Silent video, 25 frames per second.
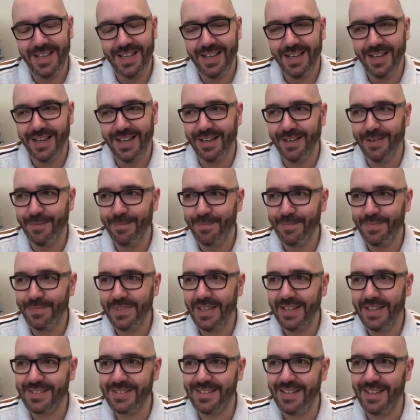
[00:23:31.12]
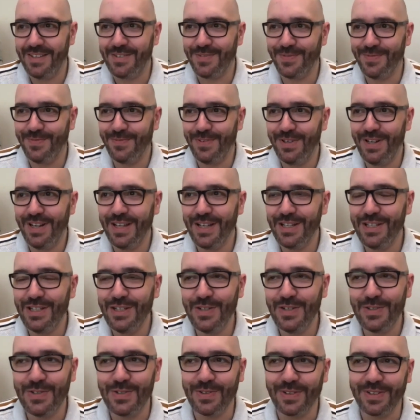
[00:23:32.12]
Yeah. It's really
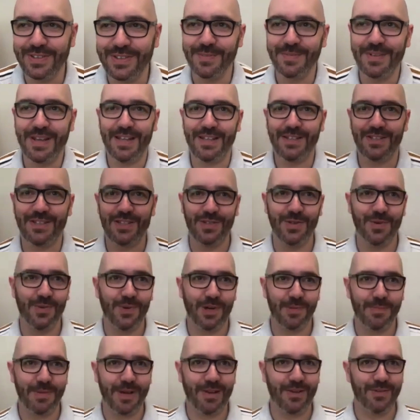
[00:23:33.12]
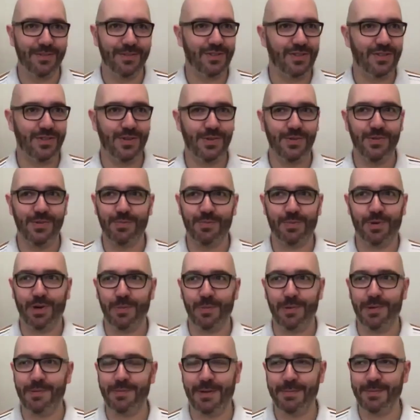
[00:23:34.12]
unusual because I'm getting to talk about two of
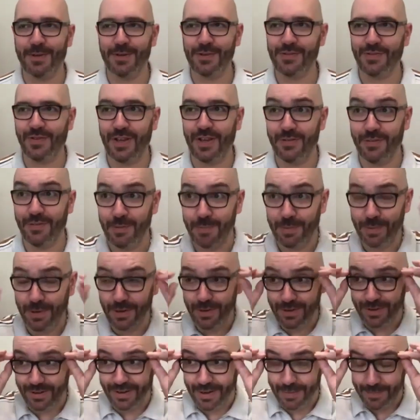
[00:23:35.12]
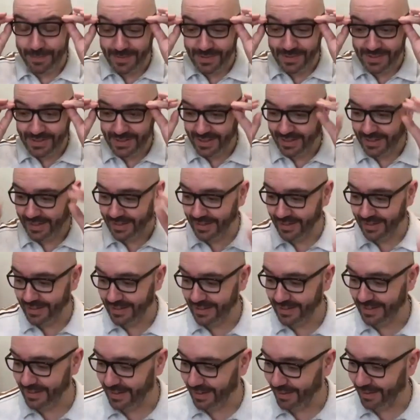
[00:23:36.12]
probably my most favourite programmes
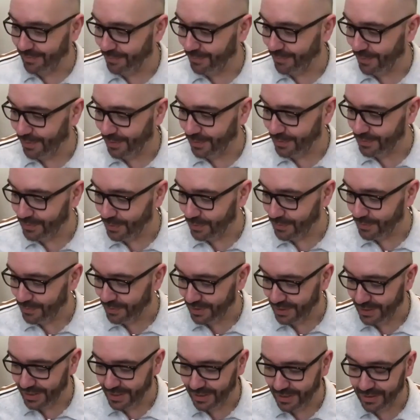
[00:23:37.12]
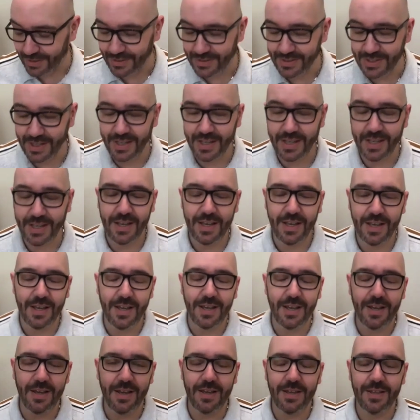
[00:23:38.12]
that I've followed over the years.
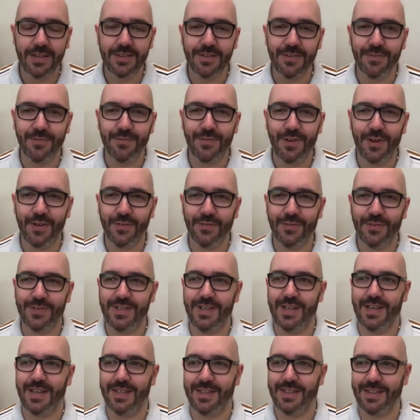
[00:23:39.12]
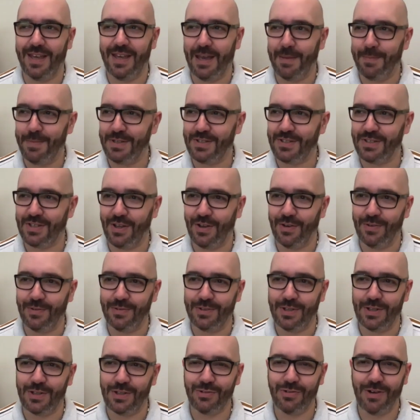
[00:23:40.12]
The 50th
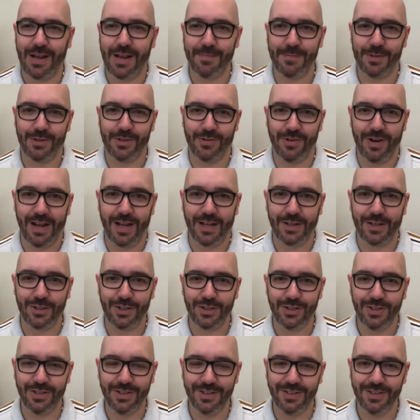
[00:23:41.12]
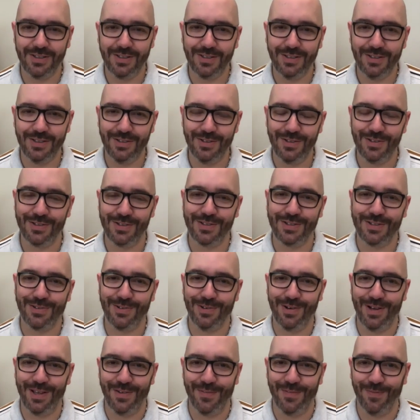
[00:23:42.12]
episode, the tram crash. Good
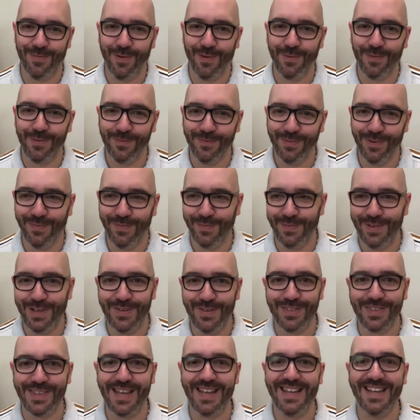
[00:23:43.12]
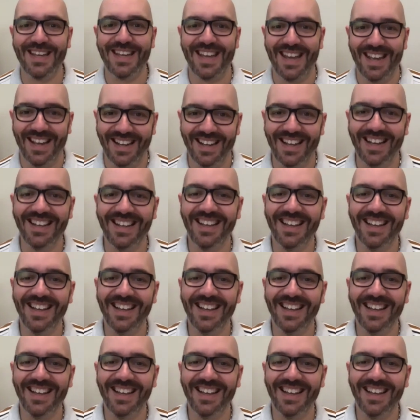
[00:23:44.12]
grief, what were you thinking?